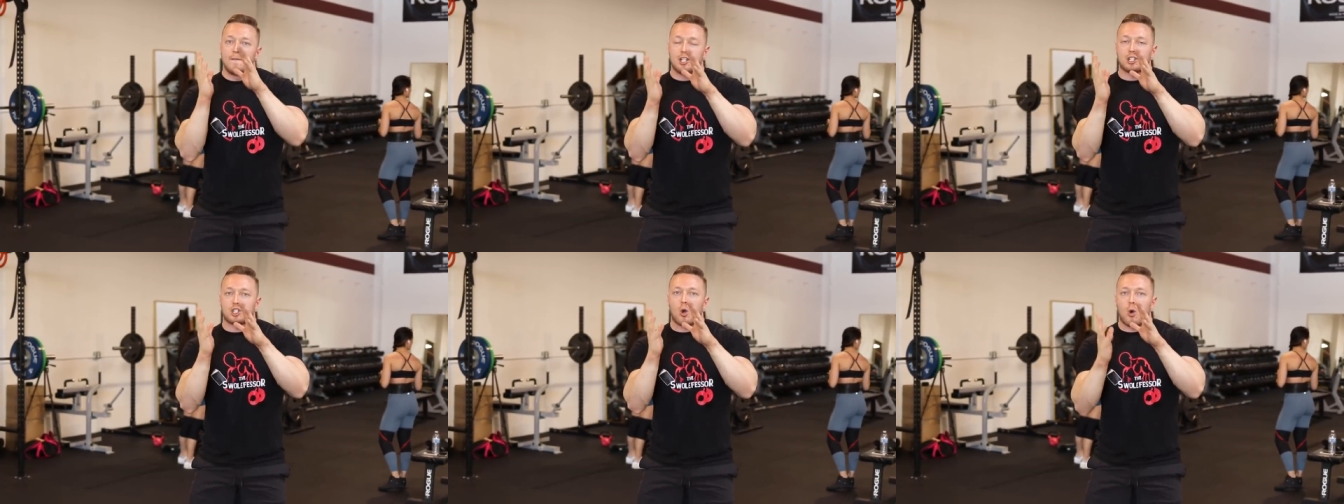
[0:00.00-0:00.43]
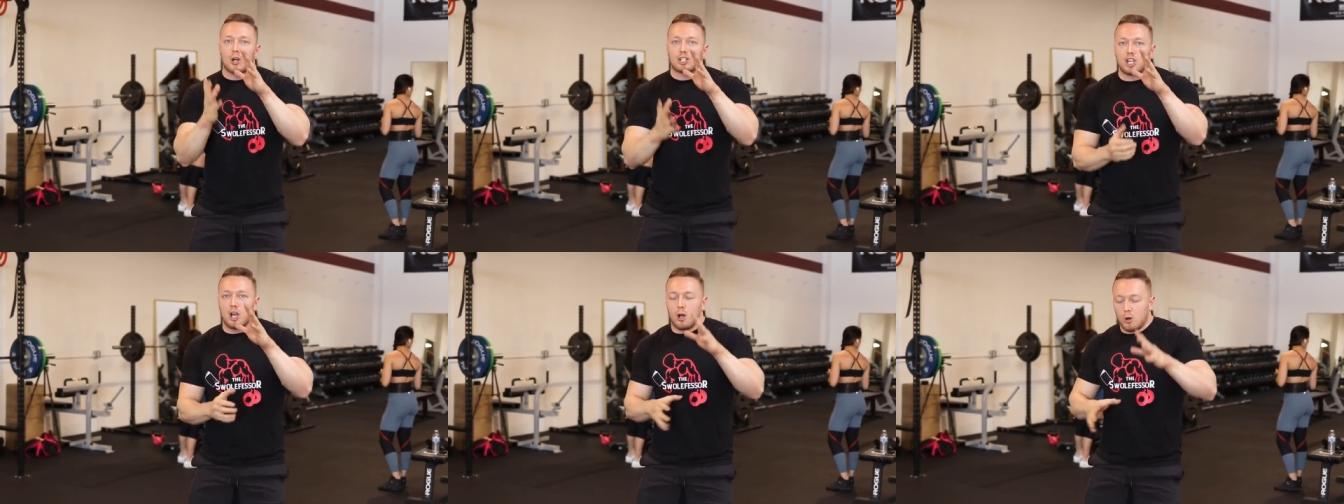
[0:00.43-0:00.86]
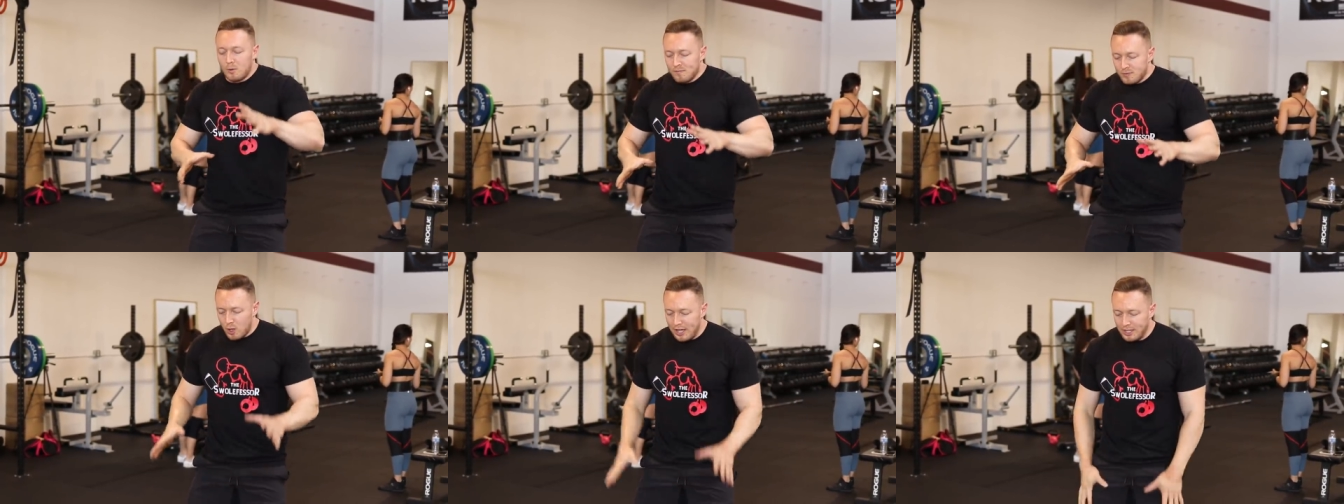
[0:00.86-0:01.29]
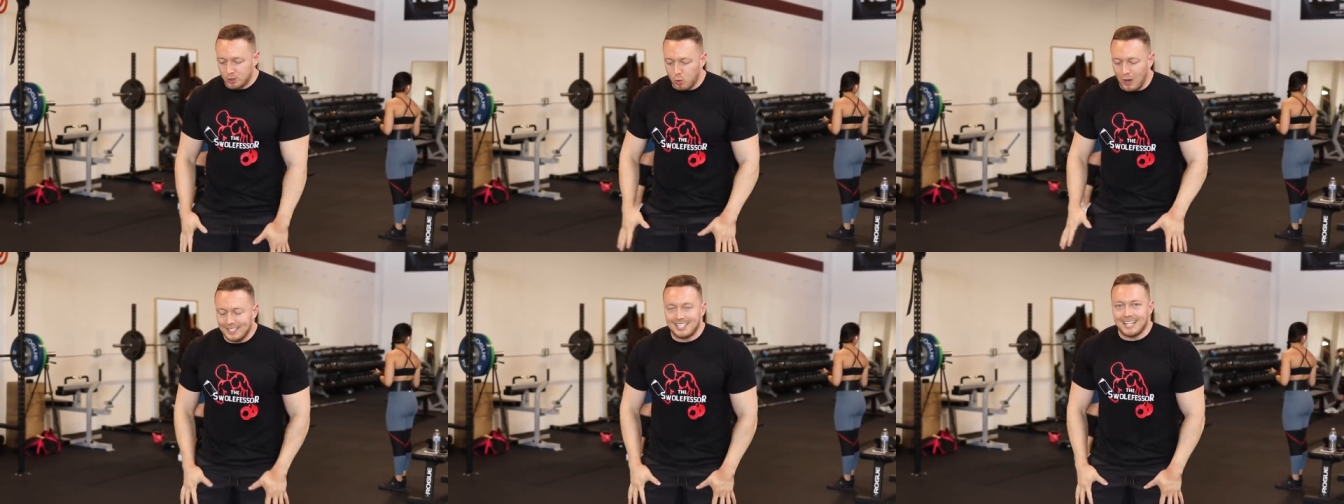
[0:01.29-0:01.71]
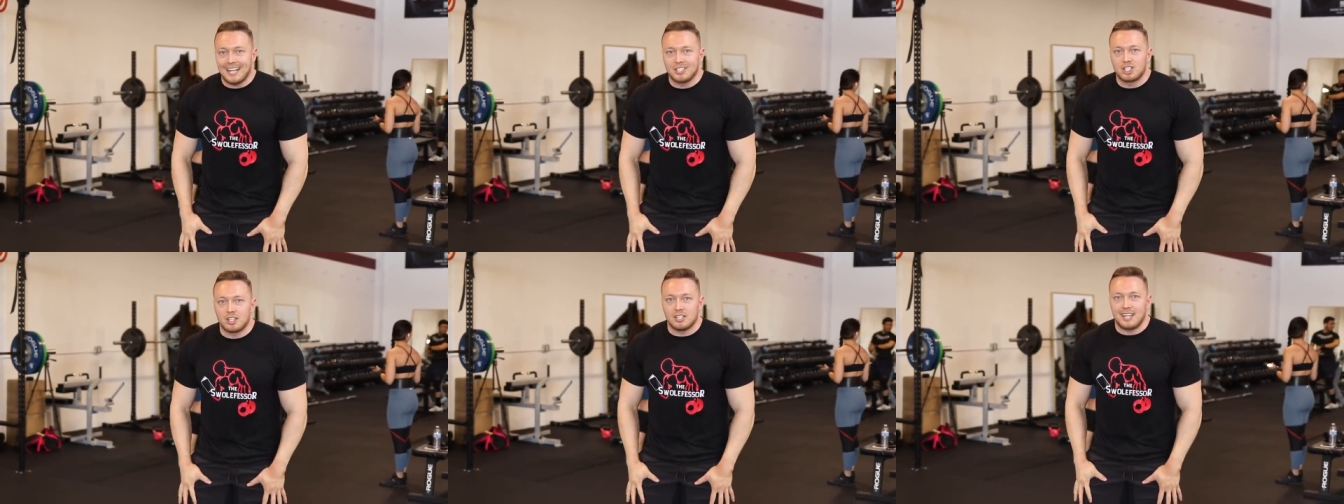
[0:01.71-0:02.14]
Your torso is what
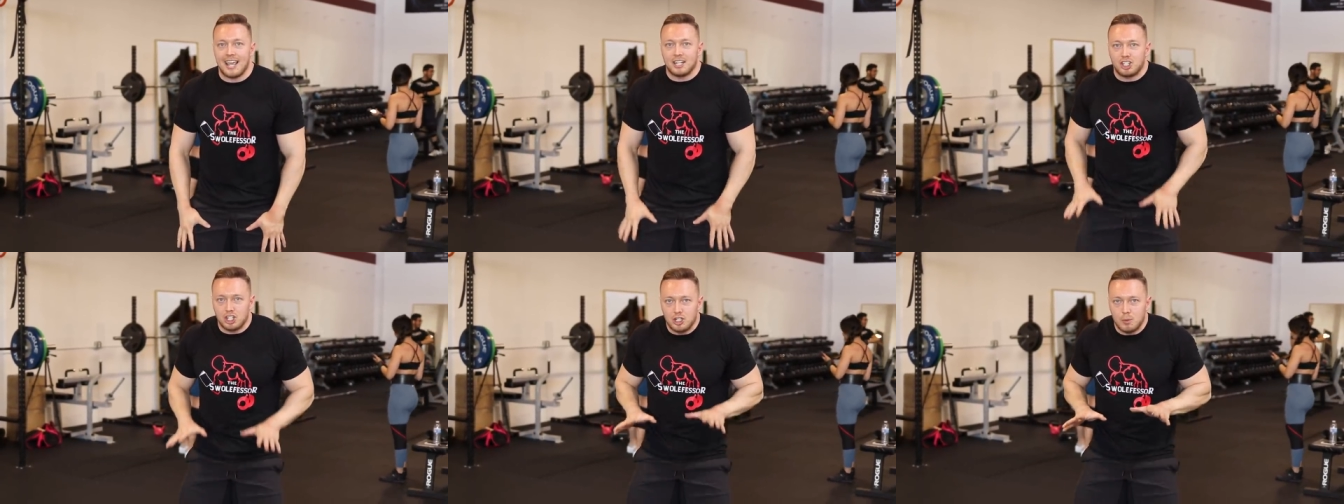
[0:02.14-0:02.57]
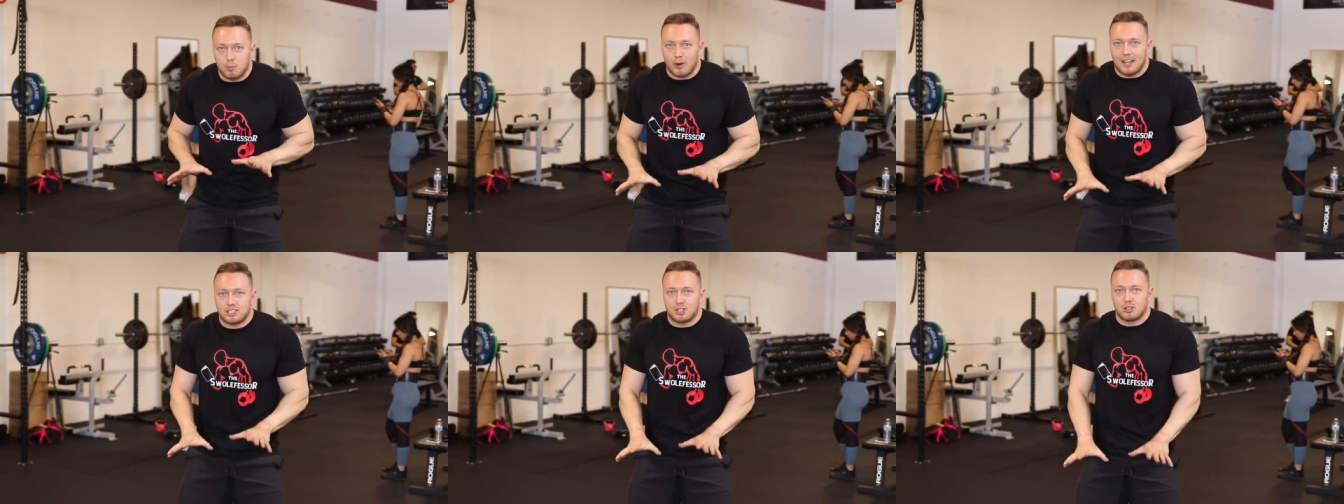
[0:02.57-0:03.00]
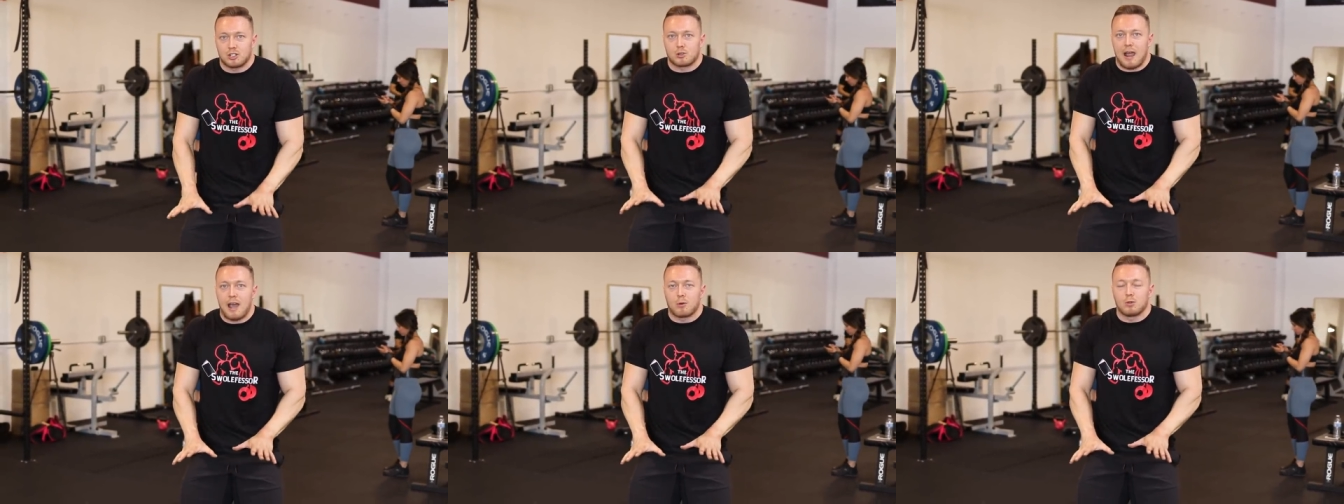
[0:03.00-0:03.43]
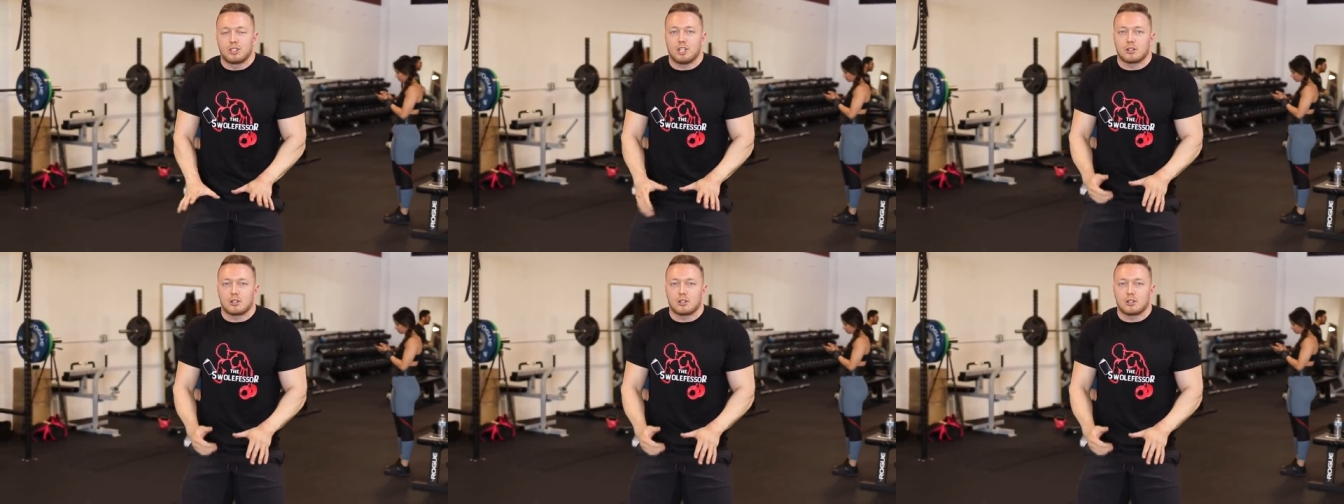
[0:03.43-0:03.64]
sends the tension you press to the ground with